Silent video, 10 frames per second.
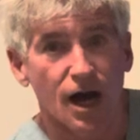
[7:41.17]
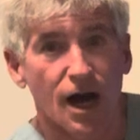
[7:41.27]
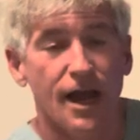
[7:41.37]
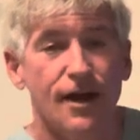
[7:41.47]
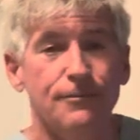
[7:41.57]
I
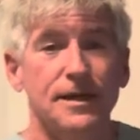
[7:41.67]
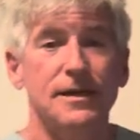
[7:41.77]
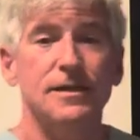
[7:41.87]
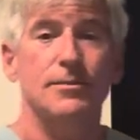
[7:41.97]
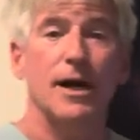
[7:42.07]
have
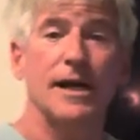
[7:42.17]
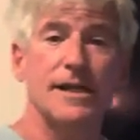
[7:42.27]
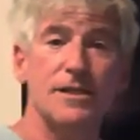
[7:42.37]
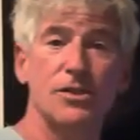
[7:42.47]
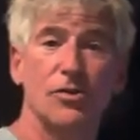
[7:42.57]
pinned in my
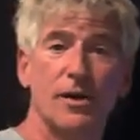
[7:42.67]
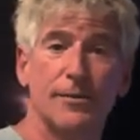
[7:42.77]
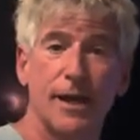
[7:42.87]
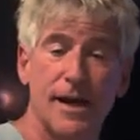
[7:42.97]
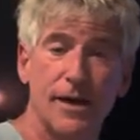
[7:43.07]
Instagram
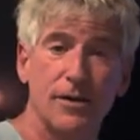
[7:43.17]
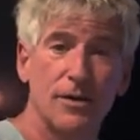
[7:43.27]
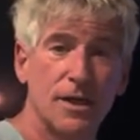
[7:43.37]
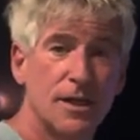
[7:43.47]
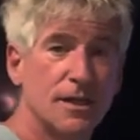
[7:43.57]
account
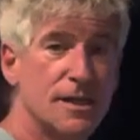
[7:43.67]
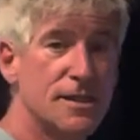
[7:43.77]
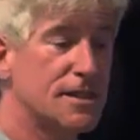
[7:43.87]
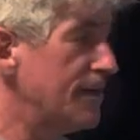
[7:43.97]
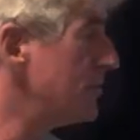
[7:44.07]
these same